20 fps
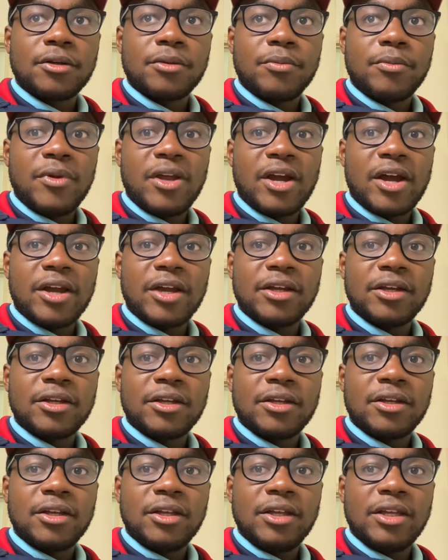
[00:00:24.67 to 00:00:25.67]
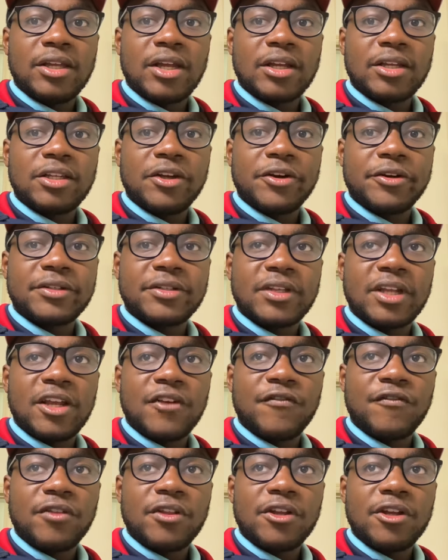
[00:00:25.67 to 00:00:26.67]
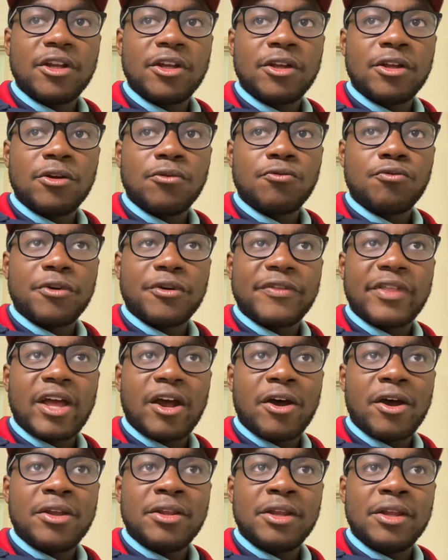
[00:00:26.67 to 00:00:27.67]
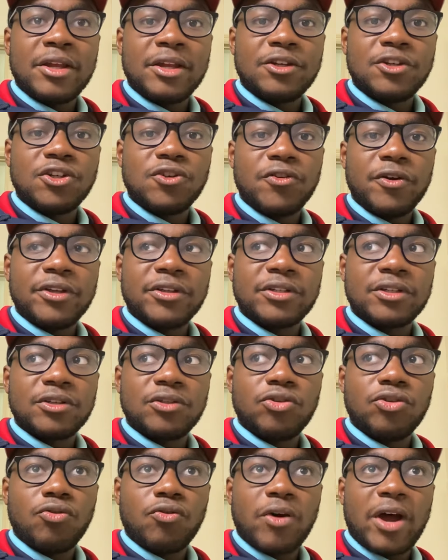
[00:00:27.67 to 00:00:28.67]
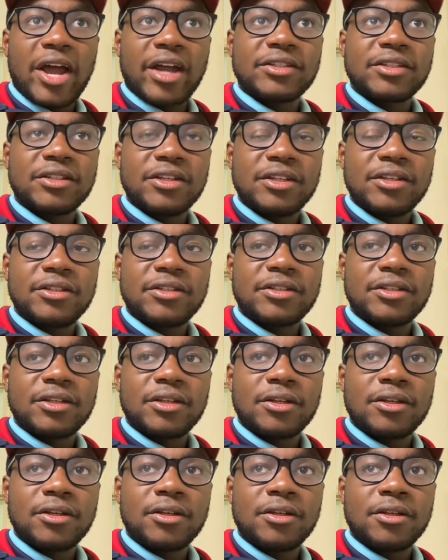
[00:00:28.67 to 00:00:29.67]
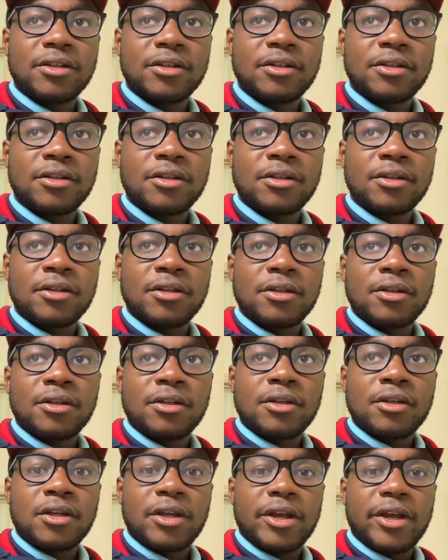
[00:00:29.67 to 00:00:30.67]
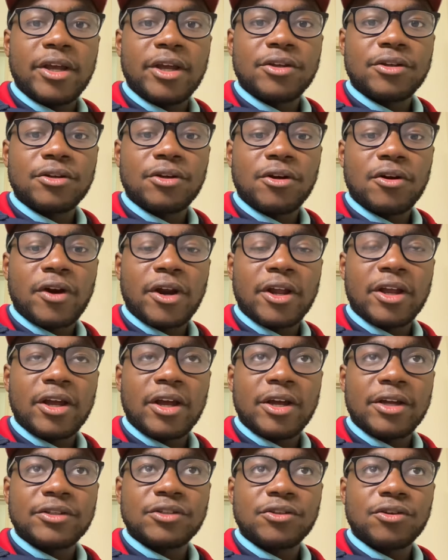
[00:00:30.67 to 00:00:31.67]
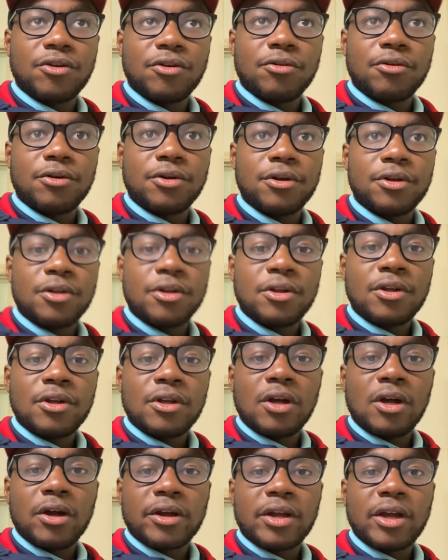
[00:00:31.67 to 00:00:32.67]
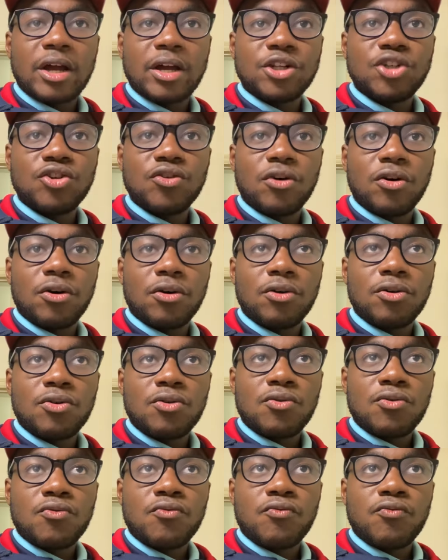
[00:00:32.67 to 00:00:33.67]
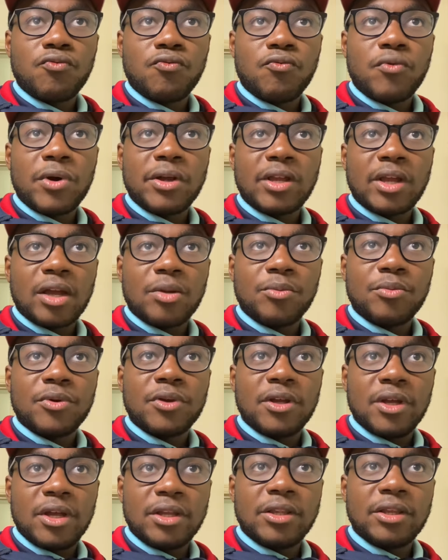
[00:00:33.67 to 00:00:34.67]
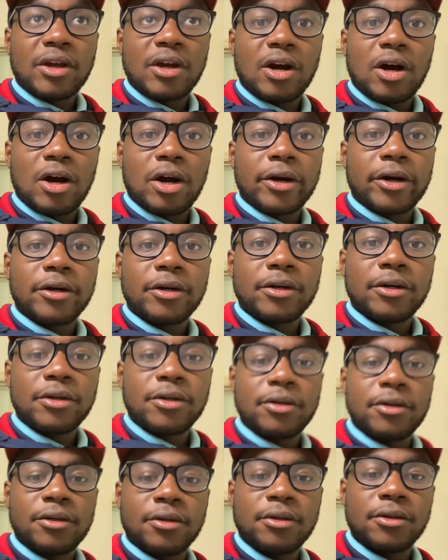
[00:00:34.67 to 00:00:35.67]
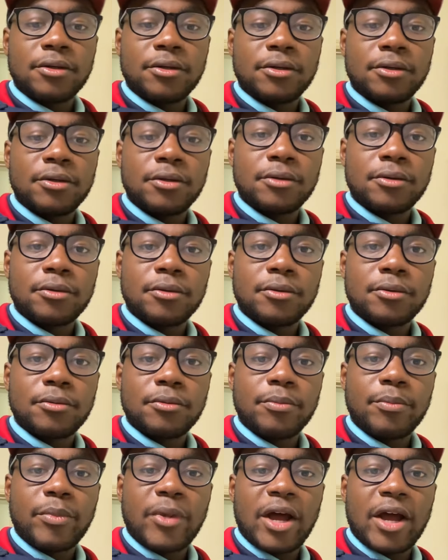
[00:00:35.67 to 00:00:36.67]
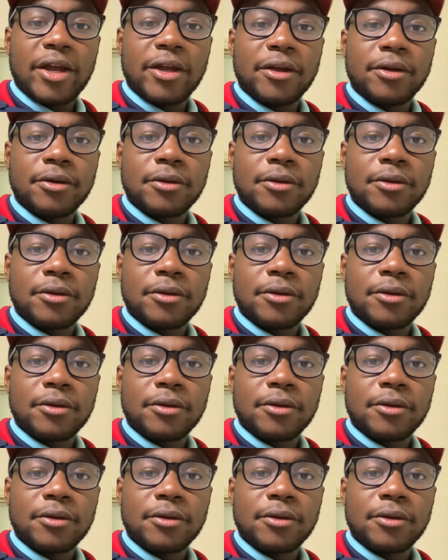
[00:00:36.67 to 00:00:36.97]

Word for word: may I get there safely without any injuries and no accidents. And all right, guys, so I'll catch you all when I'm in the car. Bye.